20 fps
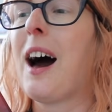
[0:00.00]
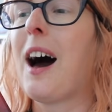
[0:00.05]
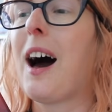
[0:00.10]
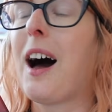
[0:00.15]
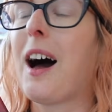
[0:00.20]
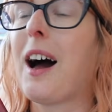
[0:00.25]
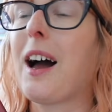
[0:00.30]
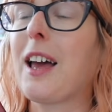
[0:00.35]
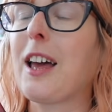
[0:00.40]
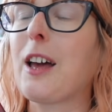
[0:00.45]

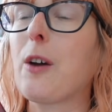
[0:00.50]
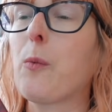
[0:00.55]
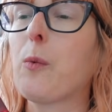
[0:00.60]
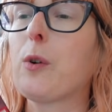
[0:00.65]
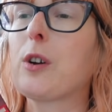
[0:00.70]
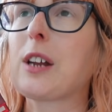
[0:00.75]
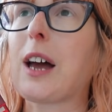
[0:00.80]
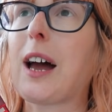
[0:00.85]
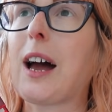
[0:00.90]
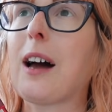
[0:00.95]
I
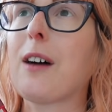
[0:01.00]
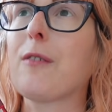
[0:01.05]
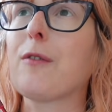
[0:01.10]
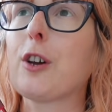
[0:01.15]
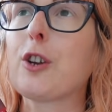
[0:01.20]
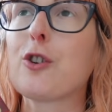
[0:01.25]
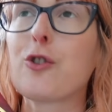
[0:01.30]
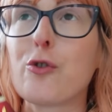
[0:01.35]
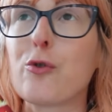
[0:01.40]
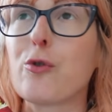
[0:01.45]
would have
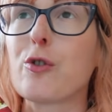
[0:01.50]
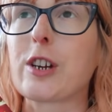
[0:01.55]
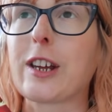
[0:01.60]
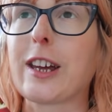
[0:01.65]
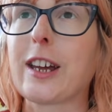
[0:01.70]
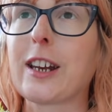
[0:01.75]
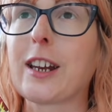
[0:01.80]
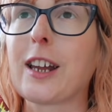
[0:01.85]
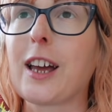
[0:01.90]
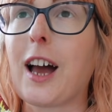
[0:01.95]
adored
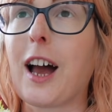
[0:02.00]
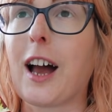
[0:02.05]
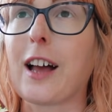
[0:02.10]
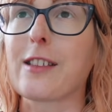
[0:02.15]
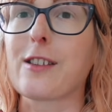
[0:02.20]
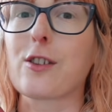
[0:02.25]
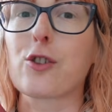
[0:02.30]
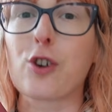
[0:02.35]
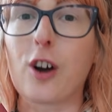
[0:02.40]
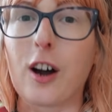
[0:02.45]
it
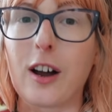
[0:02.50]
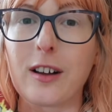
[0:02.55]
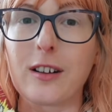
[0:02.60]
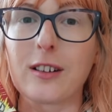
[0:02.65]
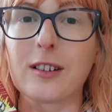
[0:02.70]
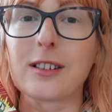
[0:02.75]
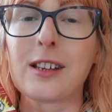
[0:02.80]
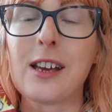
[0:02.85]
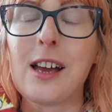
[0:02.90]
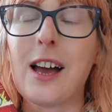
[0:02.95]
as a
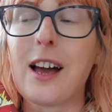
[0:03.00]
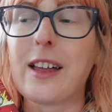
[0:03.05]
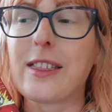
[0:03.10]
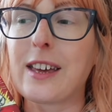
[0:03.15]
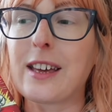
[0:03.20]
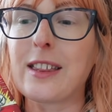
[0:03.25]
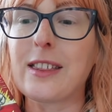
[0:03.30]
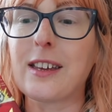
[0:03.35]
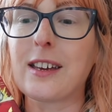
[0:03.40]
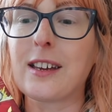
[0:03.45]
child. I
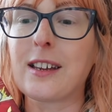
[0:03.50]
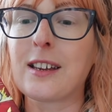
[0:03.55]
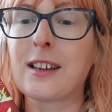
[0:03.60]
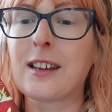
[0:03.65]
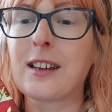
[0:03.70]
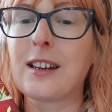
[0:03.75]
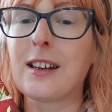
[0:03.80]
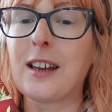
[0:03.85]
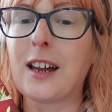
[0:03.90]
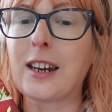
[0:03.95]
think
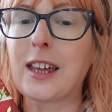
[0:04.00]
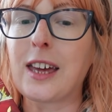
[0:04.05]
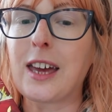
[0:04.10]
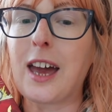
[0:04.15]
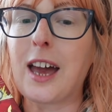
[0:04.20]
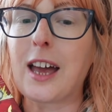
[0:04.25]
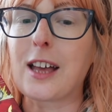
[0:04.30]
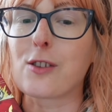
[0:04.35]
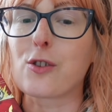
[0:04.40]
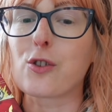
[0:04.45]
that
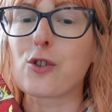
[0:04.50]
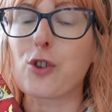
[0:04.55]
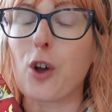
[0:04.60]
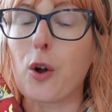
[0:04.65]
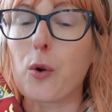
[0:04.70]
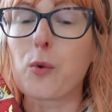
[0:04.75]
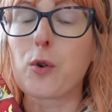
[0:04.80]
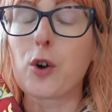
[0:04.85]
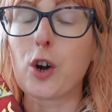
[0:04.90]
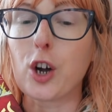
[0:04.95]
Lenny is
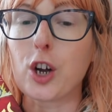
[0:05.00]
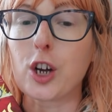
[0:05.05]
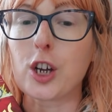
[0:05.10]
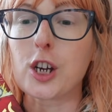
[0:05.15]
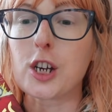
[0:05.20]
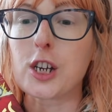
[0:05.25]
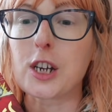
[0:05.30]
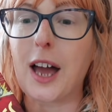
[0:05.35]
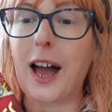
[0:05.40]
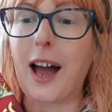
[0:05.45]
so
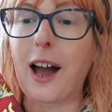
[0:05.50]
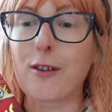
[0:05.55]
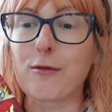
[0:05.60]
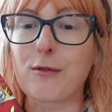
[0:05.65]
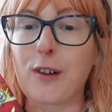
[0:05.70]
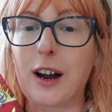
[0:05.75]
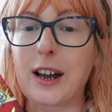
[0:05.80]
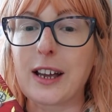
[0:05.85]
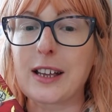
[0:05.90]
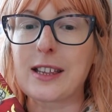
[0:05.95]
good at
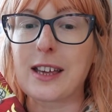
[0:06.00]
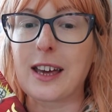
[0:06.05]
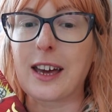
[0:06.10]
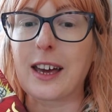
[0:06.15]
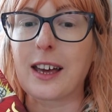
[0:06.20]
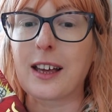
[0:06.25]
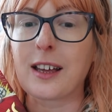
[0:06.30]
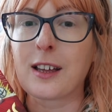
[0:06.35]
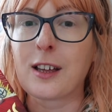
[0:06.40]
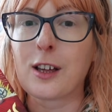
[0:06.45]

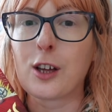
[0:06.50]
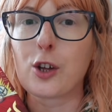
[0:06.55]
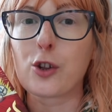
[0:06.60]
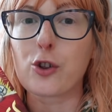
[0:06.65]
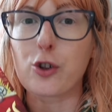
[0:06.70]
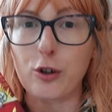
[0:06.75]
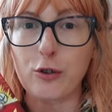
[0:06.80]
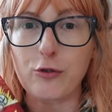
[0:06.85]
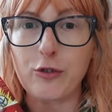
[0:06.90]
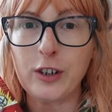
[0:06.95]
writing
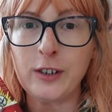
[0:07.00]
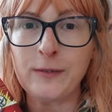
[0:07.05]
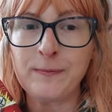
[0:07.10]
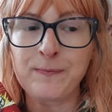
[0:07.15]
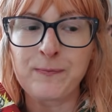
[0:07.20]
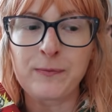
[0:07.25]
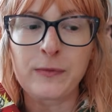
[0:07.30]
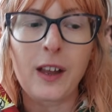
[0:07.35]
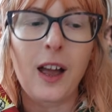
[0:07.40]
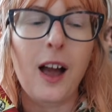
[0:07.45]

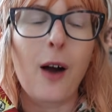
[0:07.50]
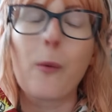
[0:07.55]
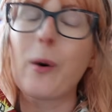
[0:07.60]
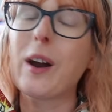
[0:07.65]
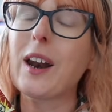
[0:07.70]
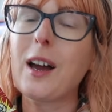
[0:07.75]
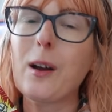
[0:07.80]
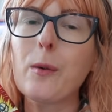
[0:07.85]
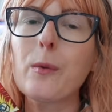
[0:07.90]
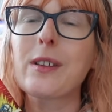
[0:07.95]
children.
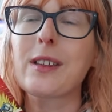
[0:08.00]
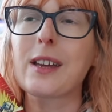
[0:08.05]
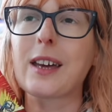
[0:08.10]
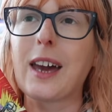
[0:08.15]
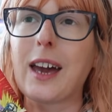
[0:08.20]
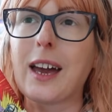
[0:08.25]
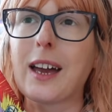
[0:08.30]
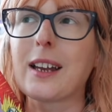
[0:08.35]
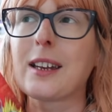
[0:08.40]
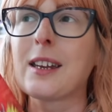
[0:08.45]
When I was a
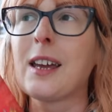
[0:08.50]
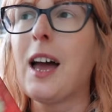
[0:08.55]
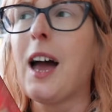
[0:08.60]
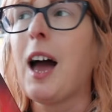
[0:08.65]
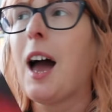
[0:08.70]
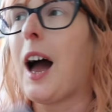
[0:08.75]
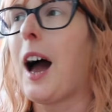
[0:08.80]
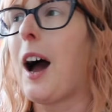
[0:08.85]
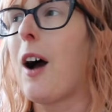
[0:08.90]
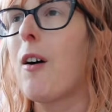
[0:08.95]
kid,
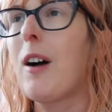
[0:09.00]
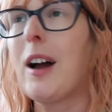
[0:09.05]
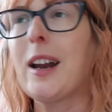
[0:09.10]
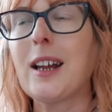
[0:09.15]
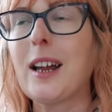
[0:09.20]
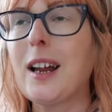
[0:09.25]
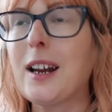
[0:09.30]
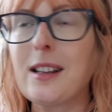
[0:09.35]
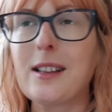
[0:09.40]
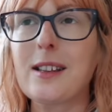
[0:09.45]
and
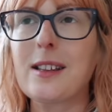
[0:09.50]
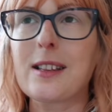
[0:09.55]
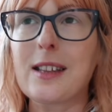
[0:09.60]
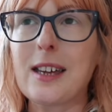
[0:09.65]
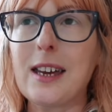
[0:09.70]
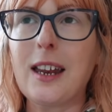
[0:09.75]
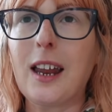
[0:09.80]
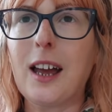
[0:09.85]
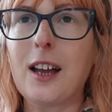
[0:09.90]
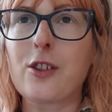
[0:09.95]
as a
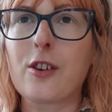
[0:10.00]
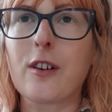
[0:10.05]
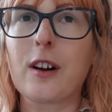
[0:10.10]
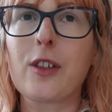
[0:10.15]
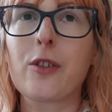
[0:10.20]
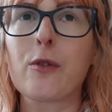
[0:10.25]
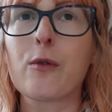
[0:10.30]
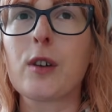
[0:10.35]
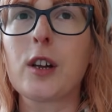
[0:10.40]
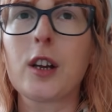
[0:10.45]
teenager, I
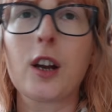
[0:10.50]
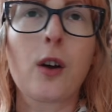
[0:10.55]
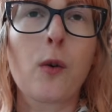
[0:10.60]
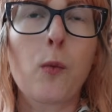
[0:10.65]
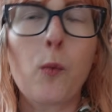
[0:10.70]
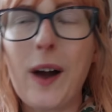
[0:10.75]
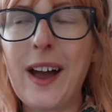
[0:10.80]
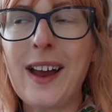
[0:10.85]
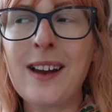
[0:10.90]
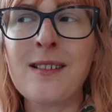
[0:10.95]
thought, you know,
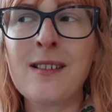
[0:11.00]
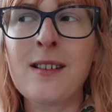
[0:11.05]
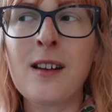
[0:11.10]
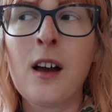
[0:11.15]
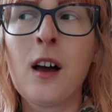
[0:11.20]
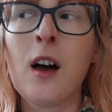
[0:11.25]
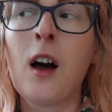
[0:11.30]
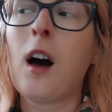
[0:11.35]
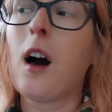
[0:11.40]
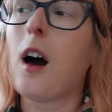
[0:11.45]
when
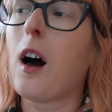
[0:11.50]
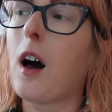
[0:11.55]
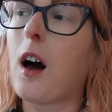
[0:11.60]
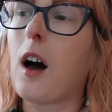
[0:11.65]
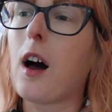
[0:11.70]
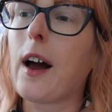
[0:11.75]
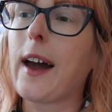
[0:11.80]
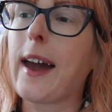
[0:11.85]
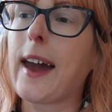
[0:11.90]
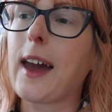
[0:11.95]

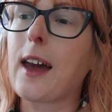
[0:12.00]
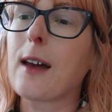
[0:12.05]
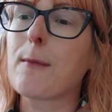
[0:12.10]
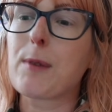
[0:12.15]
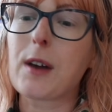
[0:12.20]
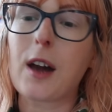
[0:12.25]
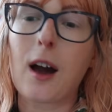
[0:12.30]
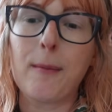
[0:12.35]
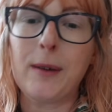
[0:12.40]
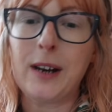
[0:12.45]
I
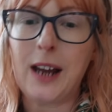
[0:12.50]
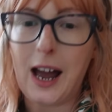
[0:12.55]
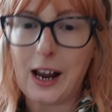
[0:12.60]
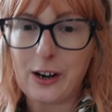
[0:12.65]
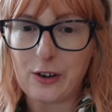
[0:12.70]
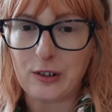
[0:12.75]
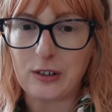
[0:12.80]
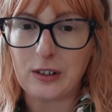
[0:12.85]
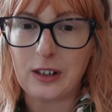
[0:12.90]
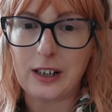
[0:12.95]
become an
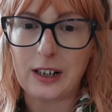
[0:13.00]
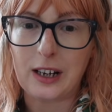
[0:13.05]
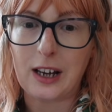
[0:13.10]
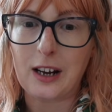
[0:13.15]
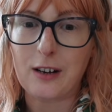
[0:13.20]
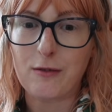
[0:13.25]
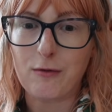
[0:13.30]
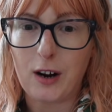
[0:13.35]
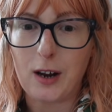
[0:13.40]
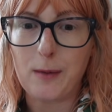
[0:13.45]
adult and
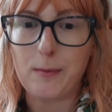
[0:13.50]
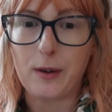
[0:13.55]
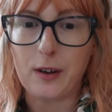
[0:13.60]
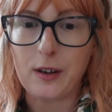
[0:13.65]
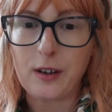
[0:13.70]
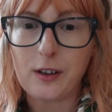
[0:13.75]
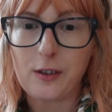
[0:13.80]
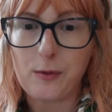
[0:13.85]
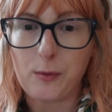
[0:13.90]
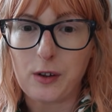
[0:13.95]
I write
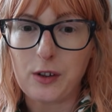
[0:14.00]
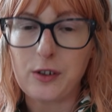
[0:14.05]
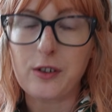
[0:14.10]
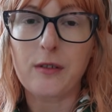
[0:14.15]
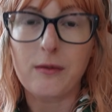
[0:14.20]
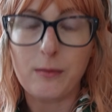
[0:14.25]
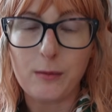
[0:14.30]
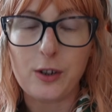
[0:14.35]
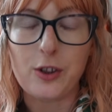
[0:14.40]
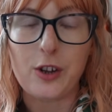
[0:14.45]
books,
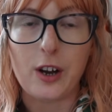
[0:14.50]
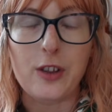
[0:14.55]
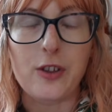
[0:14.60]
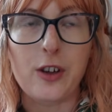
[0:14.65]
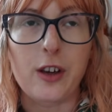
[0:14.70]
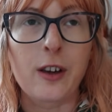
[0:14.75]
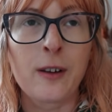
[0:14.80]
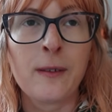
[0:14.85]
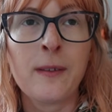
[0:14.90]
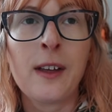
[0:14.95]
which I
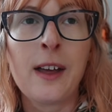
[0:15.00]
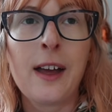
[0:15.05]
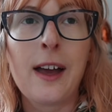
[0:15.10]
do,